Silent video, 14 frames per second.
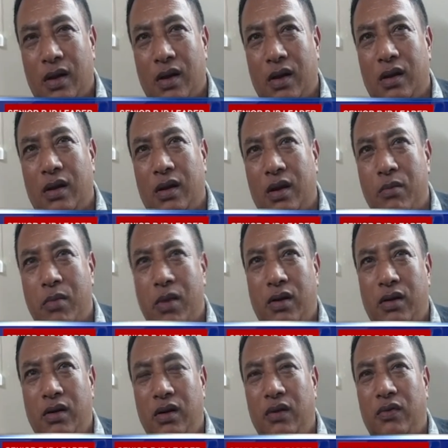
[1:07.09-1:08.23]
And I met
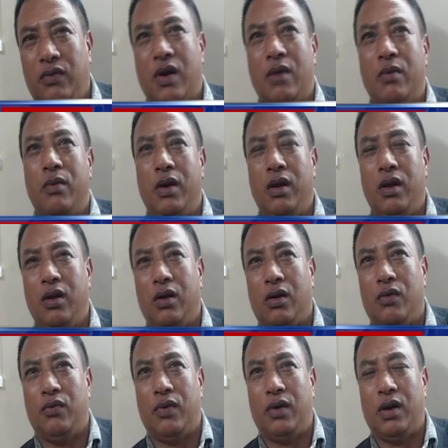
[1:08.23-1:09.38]
the family
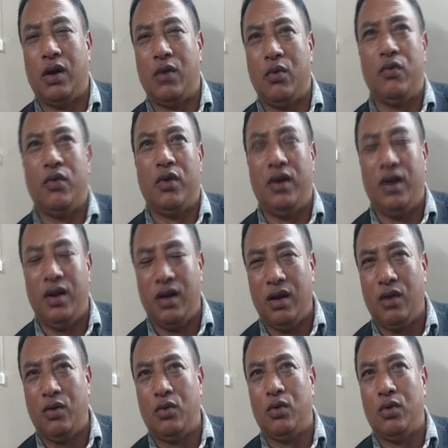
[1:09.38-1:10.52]
of I went for dinner
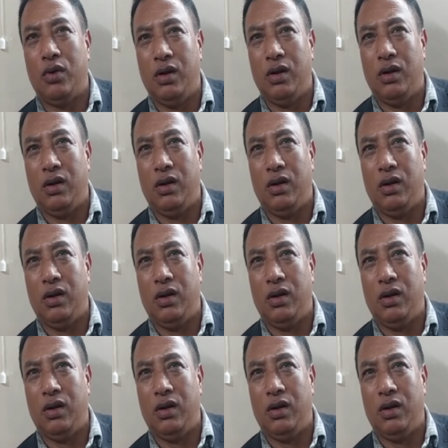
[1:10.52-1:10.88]
to the